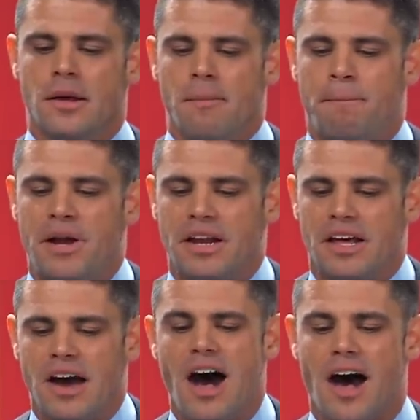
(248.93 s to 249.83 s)

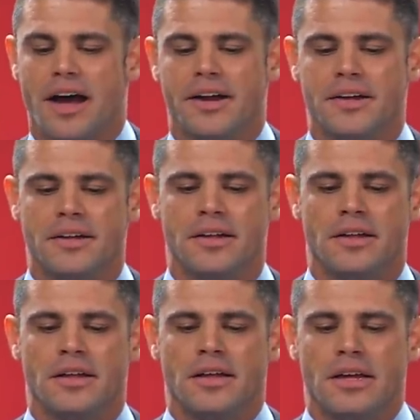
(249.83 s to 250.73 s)
but God
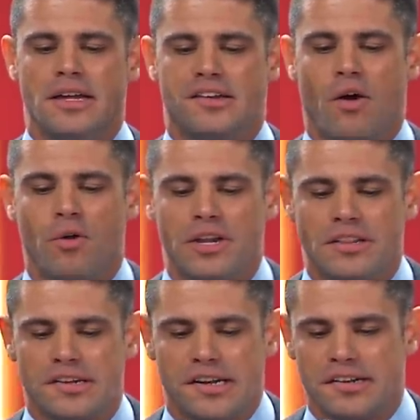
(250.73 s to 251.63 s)
is holding
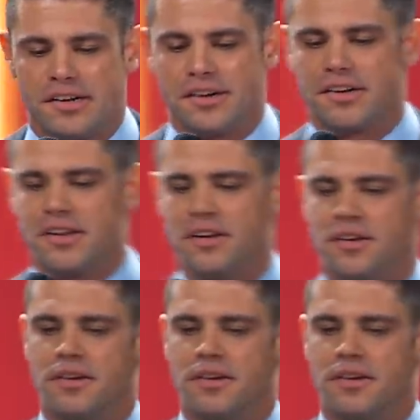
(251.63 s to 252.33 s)
the scissors.